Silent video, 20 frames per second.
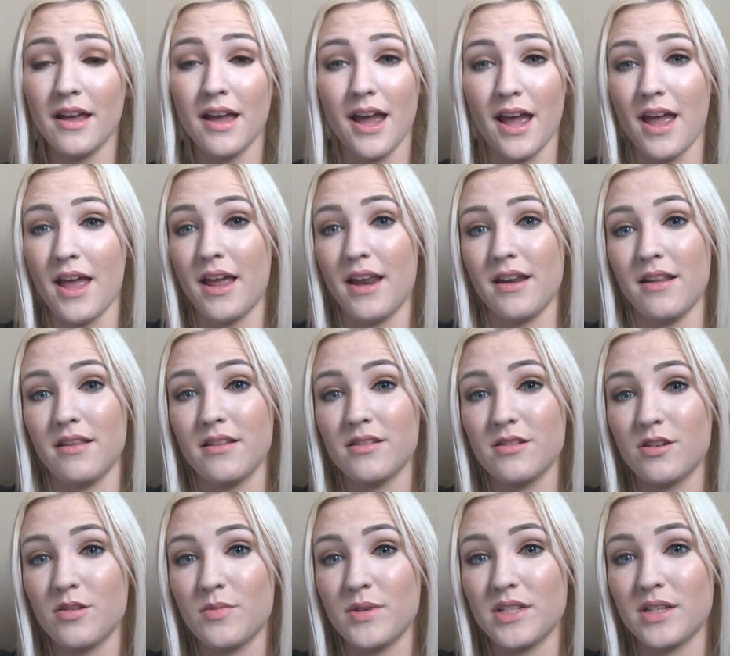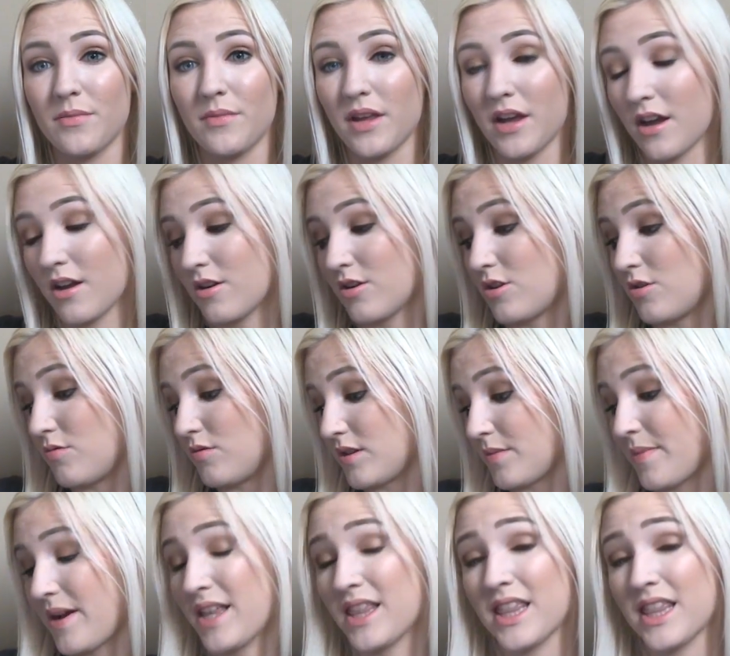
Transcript: and this could be something I could use on my